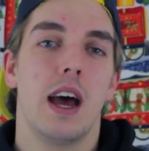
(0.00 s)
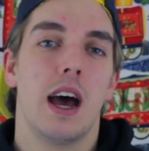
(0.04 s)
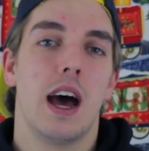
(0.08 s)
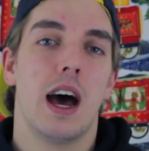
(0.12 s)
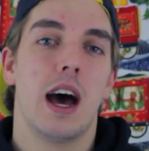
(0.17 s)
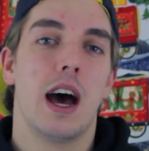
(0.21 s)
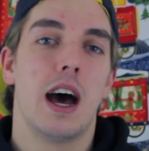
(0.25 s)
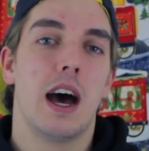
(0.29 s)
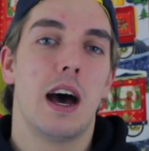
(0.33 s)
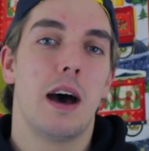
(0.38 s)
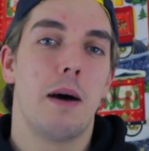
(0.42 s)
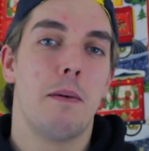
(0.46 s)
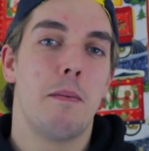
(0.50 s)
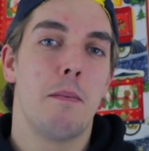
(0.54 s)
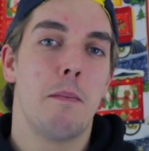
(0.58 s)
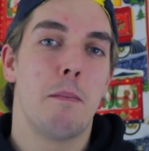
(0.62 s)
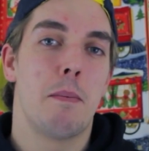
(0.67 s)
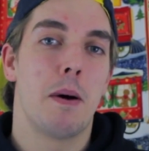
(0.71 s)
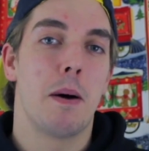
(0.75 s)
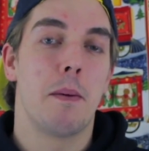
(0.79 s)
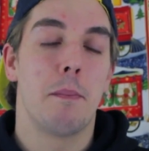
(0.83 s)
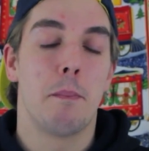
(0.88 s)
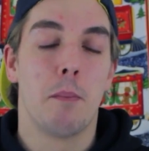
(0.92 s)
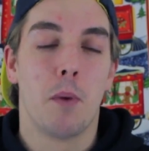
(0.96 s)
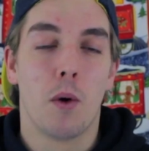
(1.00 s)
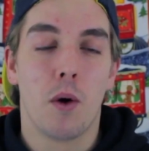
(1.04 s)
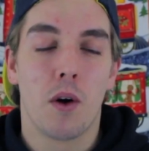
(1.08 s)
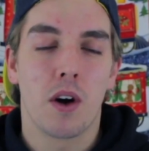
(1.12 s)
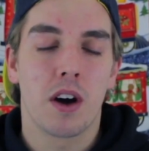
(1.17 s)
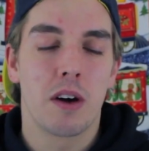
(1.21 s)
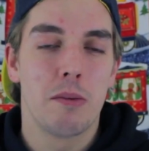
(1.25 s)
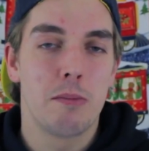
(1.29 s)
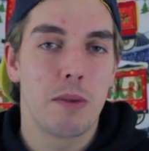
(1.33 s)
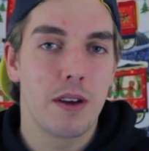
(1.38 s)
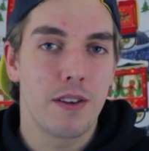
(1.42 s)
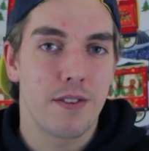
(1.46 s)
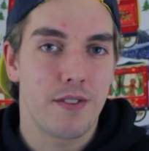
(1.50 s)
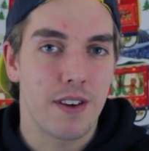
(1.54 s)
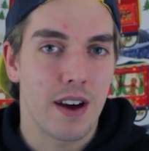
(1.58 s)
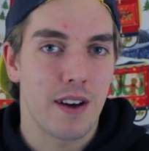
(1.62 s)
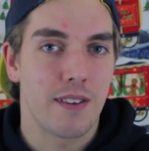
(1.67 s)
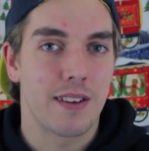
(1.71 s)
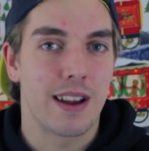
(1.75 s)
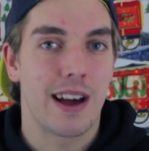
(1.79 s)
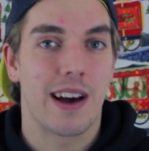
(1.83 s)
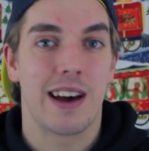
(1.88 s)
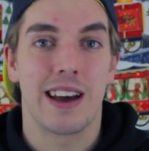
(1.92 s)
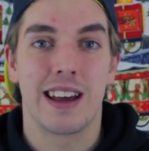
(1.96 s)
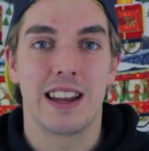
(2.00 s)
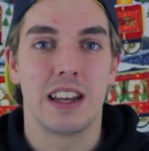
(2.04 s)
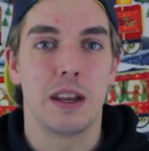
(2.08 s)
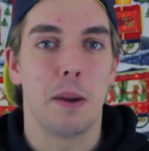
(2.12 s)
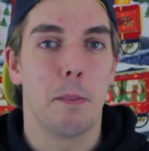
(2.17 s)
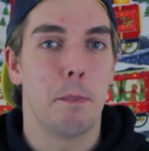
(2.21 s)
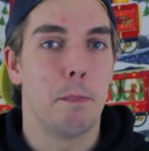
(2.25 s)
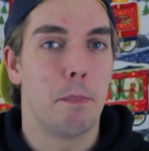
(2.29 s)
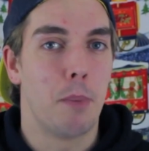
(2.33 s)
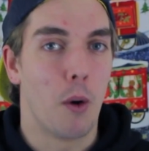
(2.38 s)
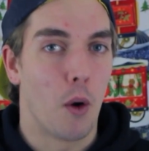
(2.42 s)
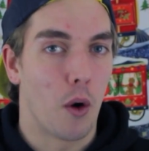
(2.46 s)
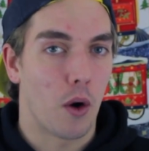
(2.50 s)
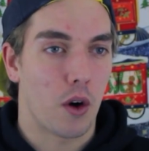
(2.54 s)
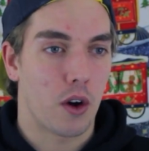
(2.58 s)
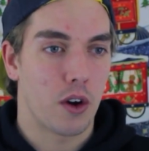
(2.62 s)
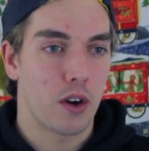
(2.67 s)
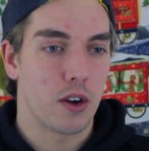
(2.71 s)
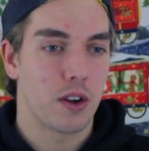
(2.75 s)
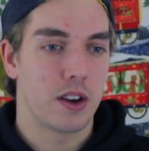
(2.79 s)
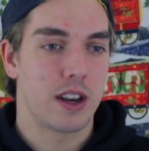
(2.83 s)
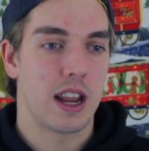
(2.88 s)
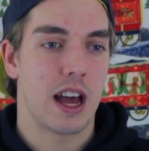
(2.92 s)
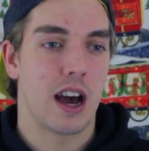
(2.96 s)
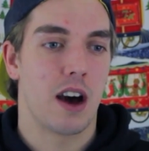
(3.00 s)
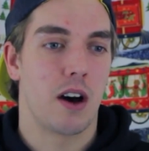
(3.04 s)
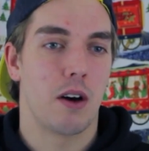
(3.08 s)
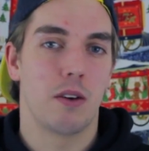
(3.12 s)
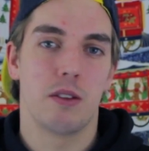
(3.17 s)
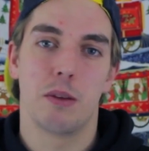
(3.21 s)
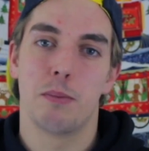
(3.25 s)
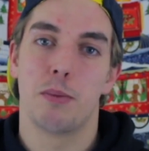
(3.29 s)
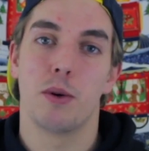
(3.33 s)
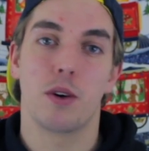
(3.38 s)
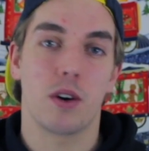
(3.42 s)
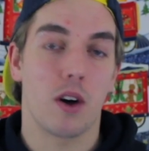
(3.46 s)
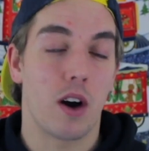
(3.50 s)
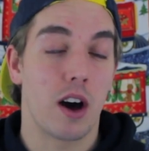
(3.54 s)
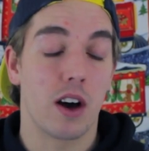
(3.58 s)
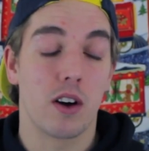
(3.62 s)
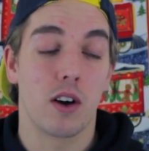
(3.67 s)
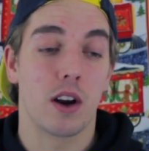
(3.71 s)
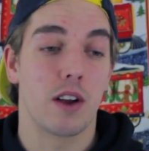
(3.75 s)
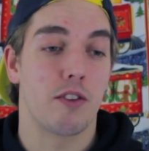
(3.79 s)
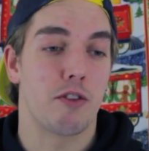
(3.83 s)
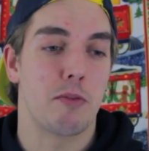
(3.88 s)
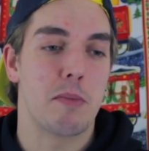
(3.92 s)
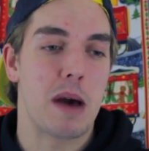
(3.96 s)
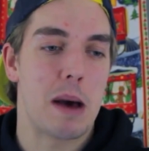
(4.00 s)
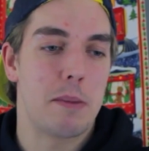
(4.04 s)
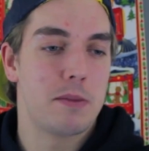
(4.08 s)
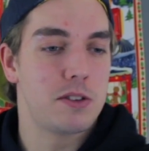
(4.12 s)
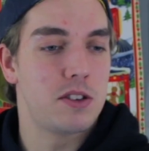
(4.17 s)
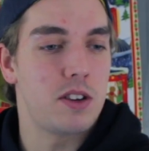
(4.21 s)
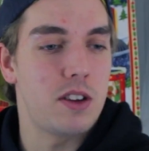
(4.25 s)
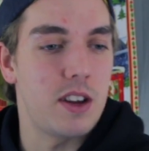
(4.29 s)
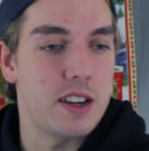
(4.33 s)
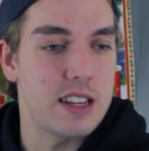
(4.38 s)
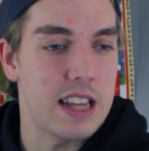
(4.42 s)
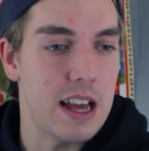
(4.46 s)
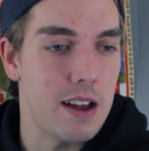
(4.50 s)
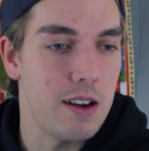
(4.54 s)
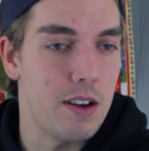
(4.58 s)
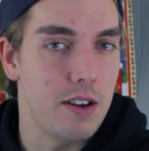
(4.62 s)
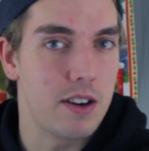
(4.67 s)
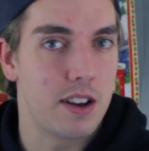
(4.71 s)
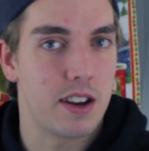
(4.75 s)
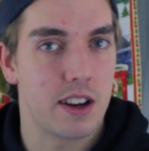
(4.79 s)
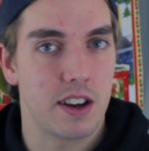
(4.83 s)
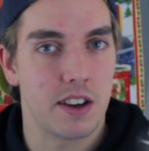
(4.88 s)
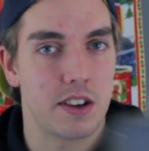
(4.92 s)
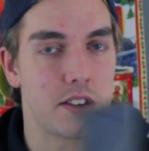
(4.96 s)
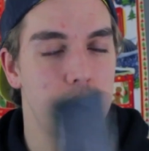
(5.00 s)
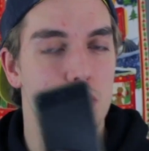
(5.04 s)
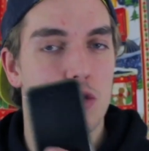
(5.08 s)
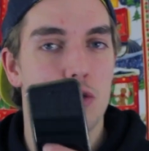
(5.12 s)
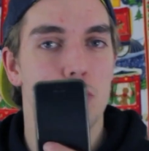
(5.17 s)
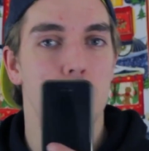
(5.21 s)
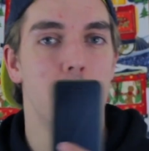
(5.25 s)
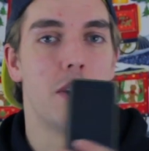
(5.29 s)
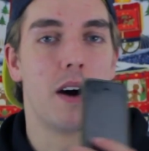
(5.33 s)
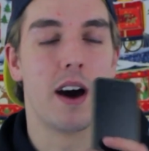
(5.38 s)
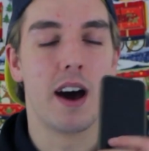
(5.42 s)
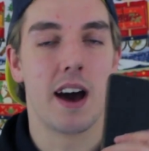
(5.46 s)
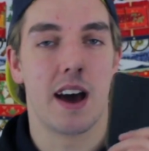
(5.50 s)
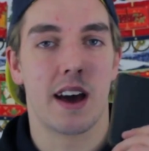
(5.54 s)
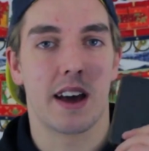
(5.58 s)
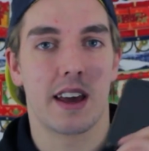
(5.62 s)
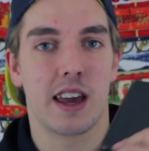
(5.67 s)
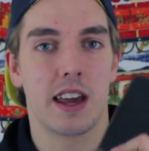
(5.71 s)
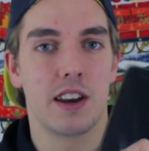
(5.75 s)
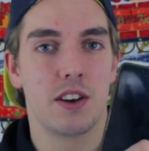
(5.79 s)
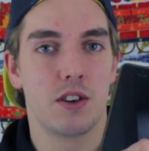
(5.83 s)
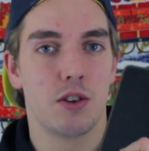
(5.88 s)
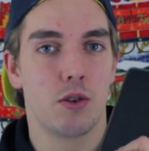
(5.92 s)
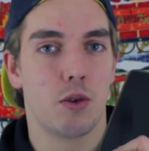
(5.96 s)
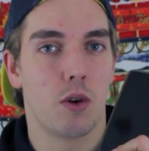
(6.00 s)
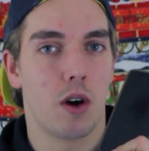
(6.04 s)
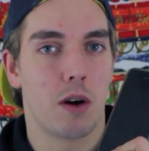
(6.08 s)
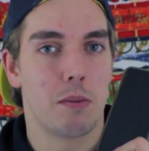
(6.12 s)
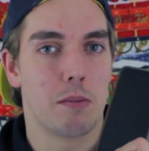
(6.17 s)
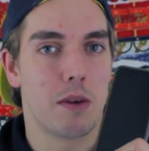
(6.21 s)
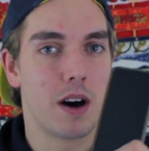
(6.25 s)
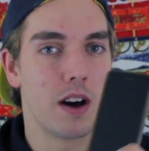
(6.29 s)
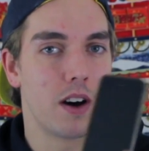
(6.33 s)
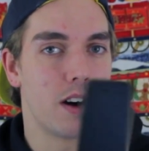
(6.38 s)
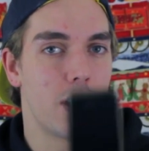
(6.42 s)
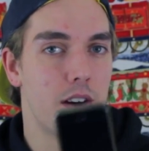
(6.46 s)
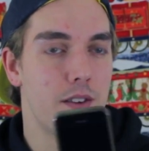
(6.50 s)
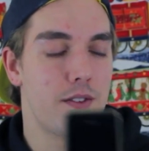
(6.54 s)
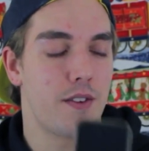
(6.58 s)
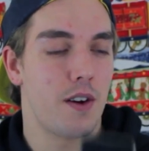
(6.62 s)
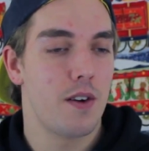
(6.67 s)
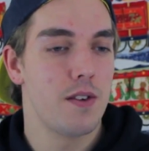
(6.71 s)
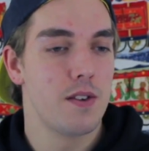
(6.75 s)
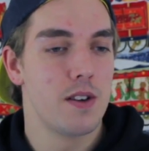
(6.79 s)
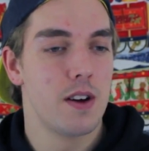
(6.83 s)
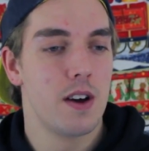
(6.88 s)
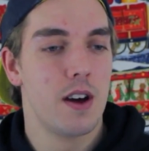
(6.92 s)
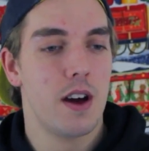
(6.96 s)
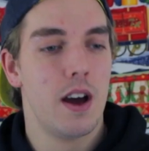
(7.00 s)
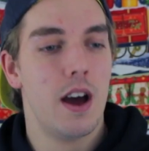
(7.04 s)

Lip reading: But more can be found out in the book. Now, the book, I got it from Amazon. I downloaded it to my Kindle on my iPhone.